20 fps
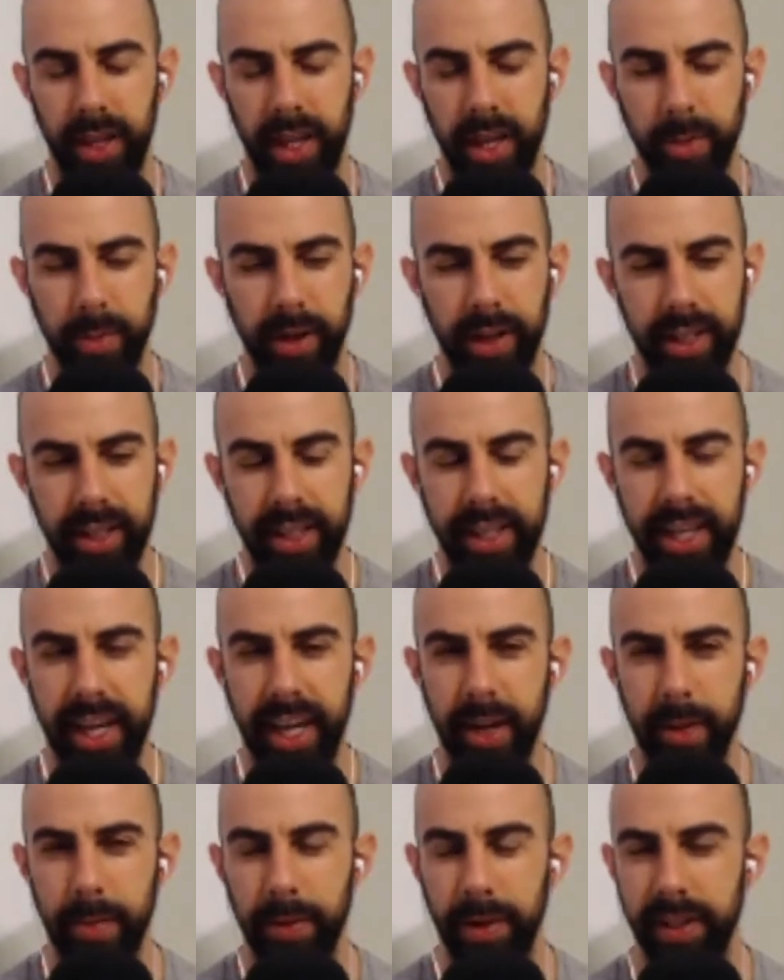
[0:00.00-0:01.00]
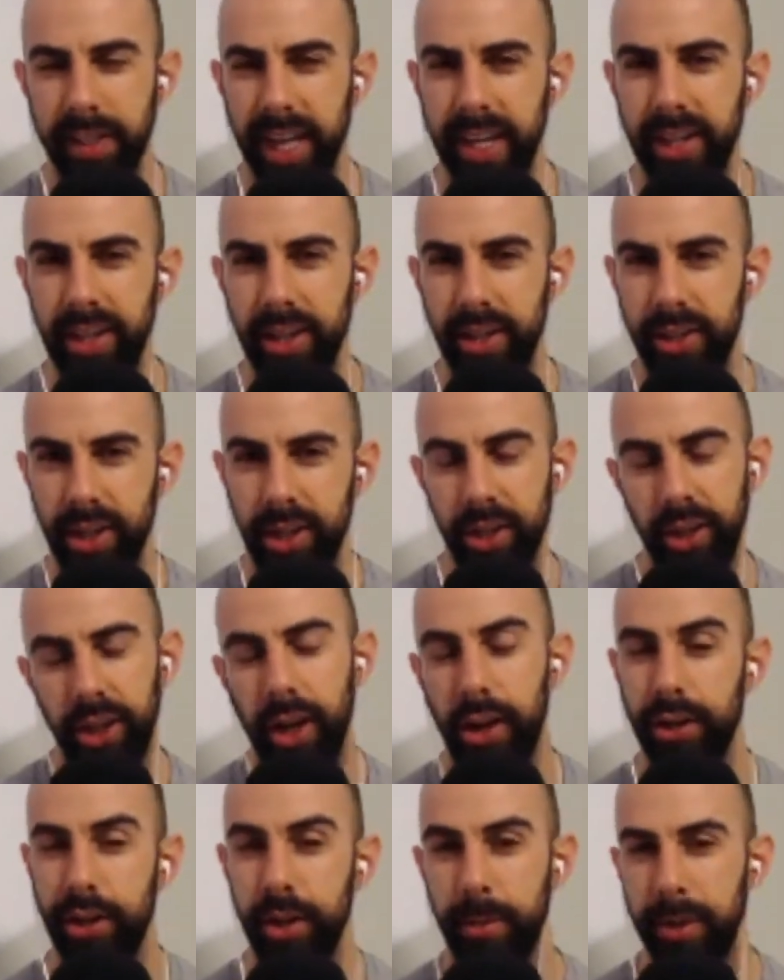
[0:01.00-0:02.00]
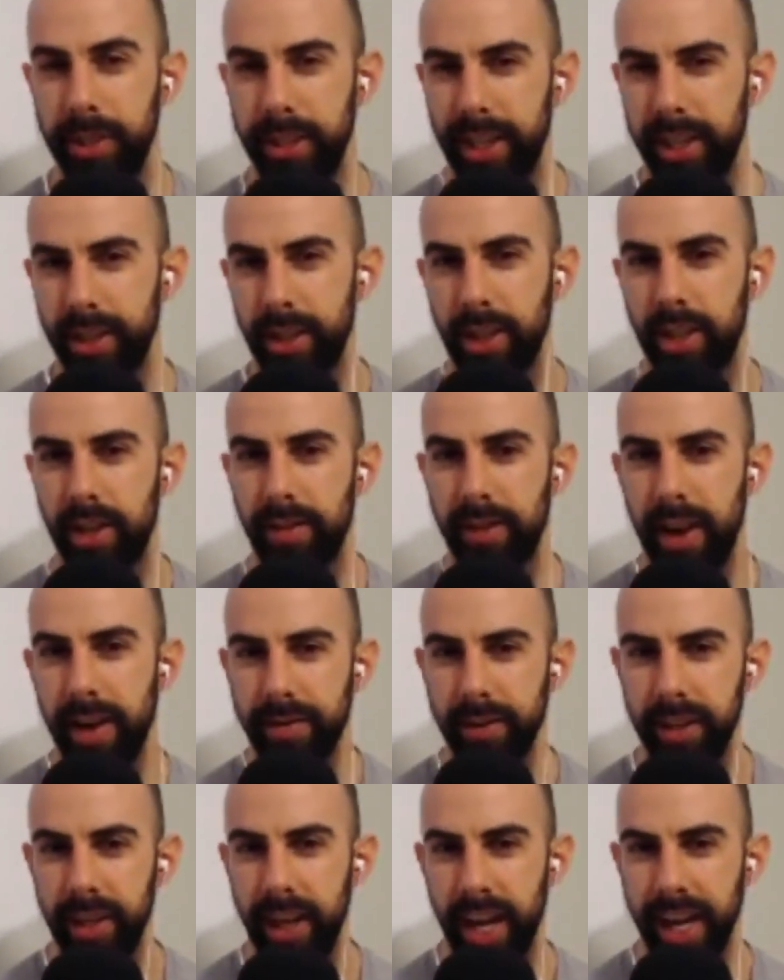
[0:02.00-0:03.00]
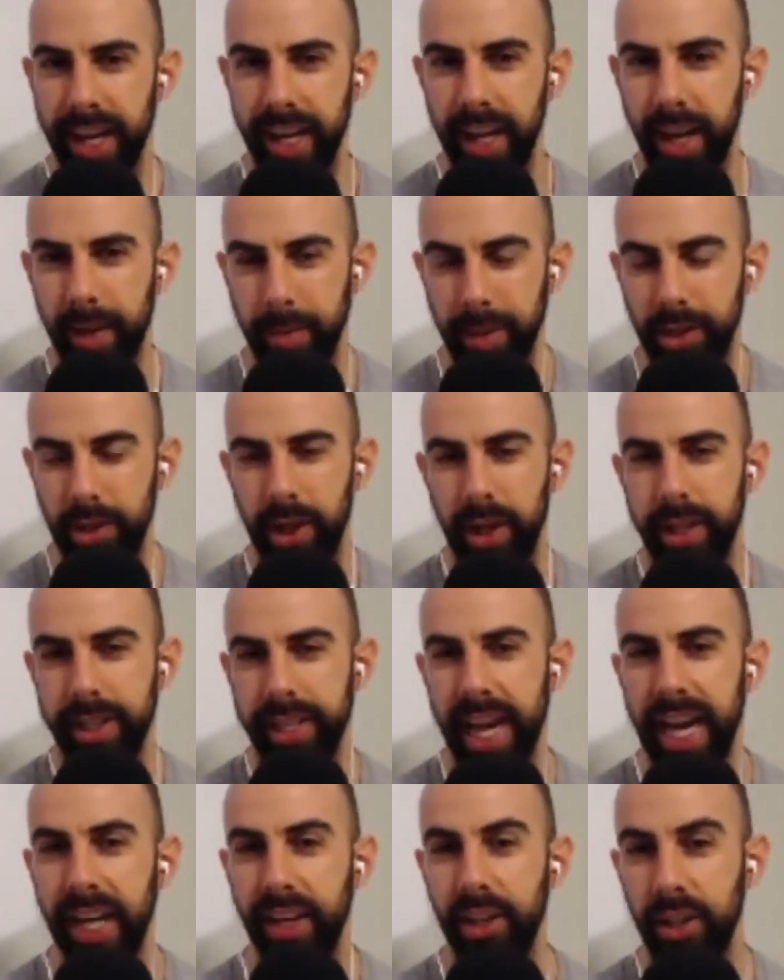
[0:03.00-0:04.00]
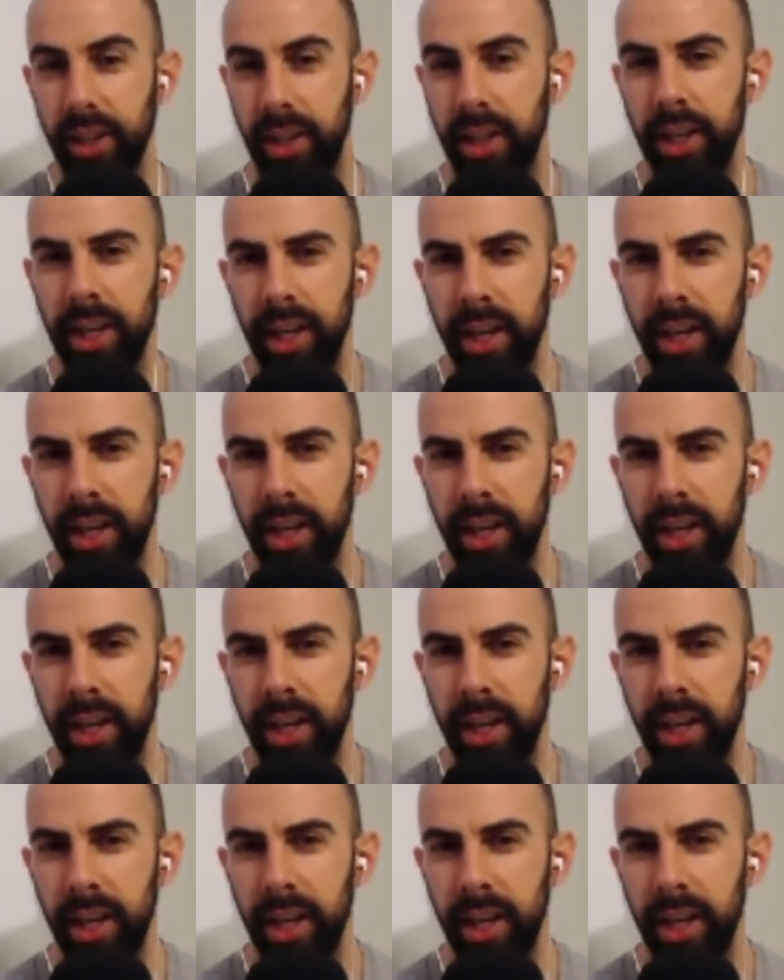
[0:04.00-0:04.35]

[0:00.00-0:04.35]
He wants to take a percentage and a larger percentage of every economic transaction.